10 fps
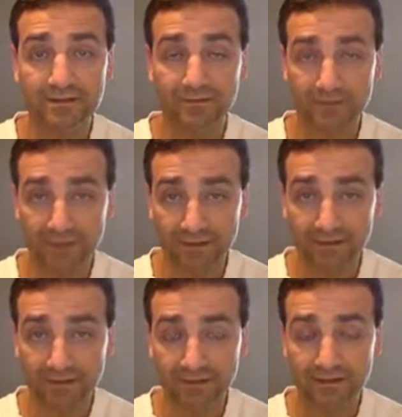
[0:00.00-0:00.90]
Okay?
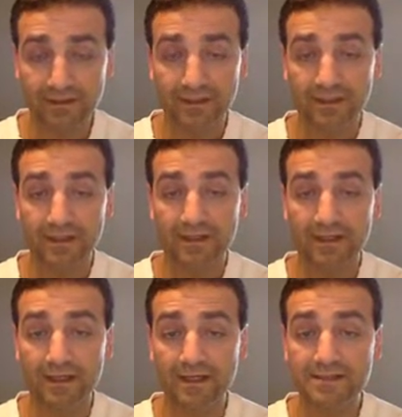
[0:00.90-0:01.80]

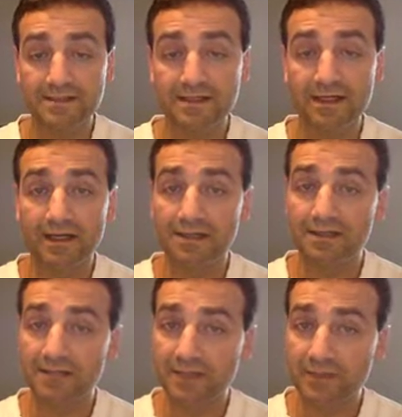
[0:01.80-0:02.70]
Inside
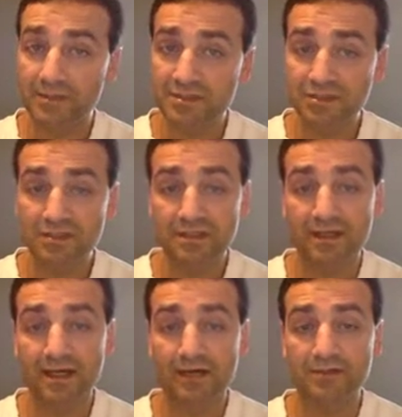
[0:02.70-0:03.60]
deposition,
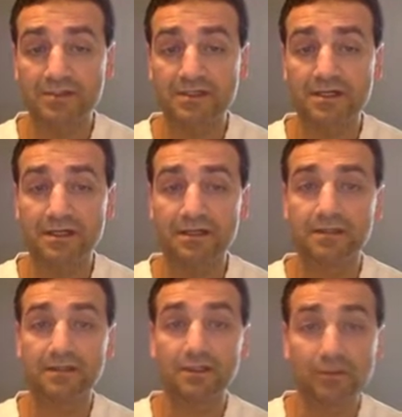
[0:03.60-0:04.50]
outside
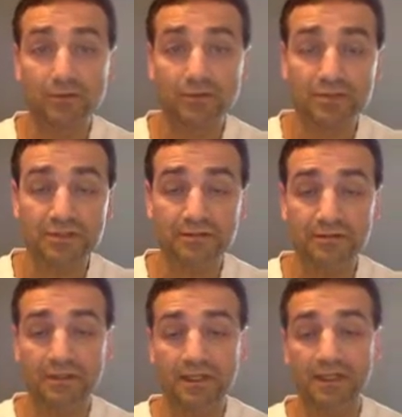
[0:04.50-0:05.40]
erosion.
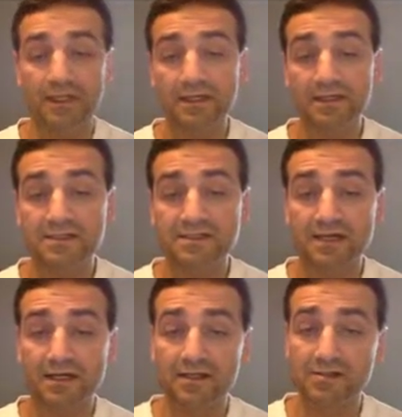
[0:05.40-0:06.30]

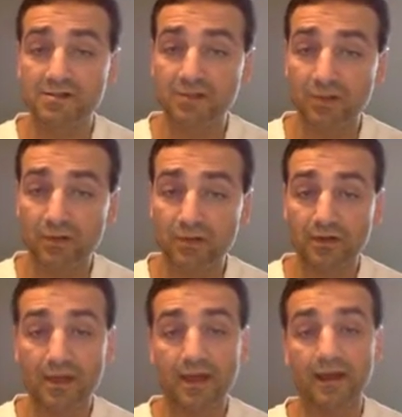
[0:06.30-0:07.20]
Inside is slower,
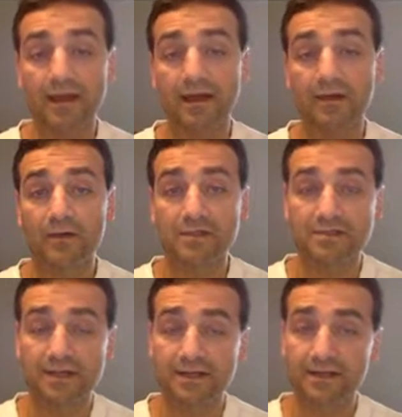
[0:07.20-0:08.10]

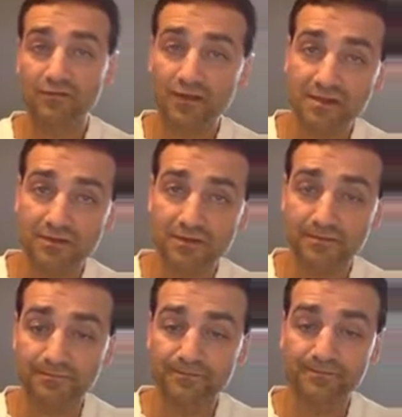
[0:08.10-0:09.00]
outside is faster.
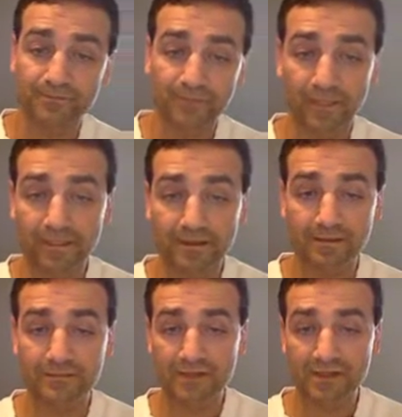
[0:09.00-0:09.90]

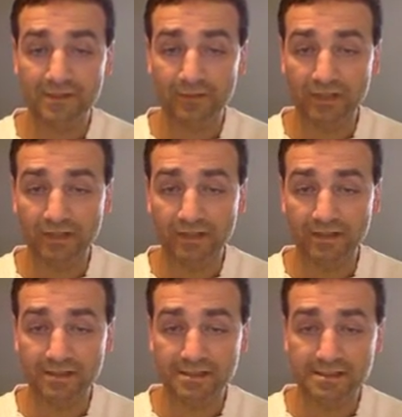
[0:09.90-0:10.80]
Okay? So you end up looking like
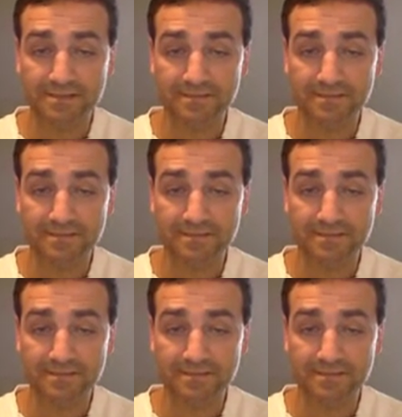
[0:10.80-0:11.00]
this.